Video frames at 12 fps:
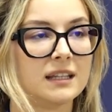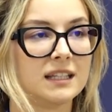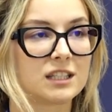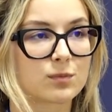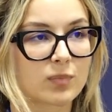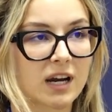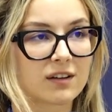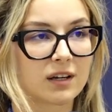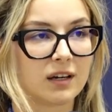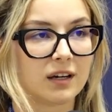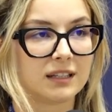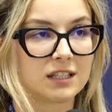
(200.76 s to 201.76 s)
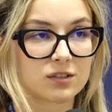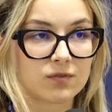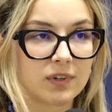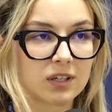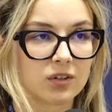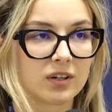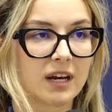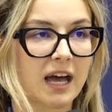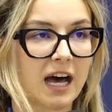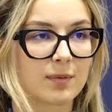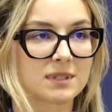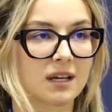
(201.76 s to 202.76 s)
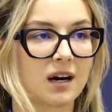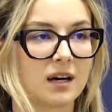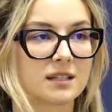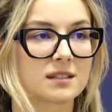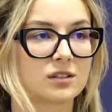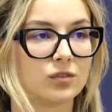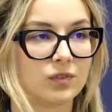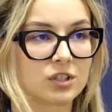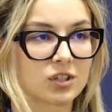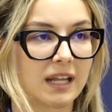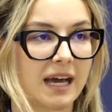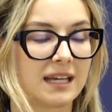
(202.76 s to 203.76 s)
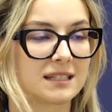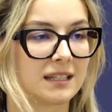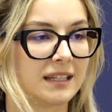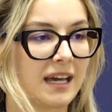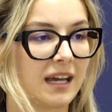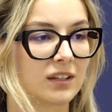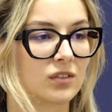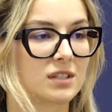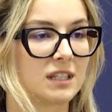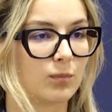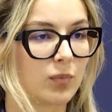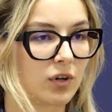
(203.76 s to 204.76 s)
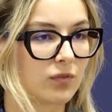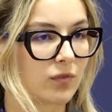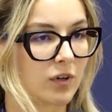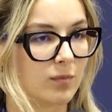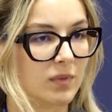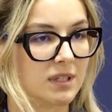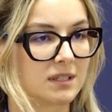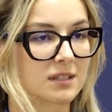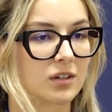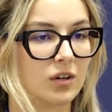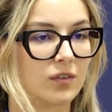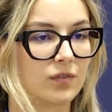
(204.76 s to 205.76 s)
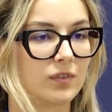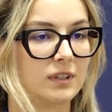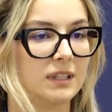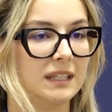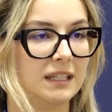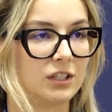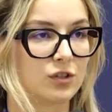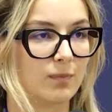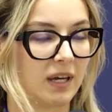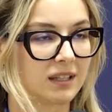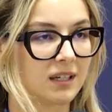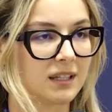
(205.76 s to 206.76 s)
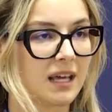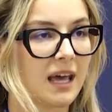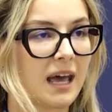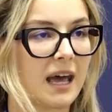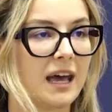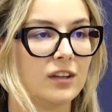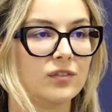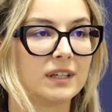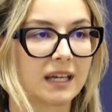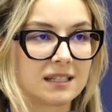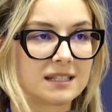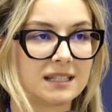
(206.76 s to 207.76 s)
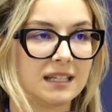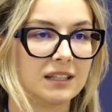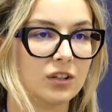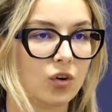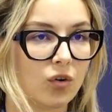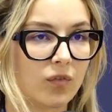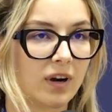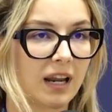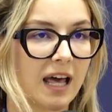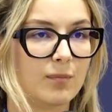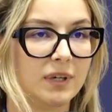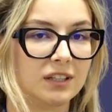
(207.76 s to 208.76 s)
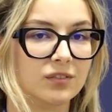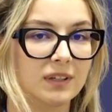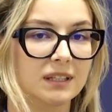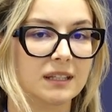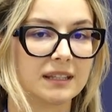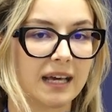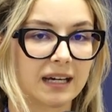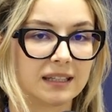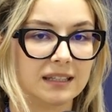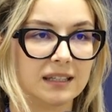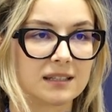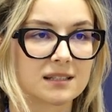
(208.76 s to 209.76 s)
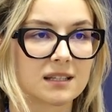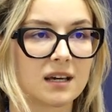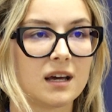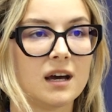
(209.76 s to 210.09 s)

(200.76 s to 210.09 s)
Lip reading: This figure helps us to visualize the diagnostic performance of each method, and we can see the overlap between the techniques.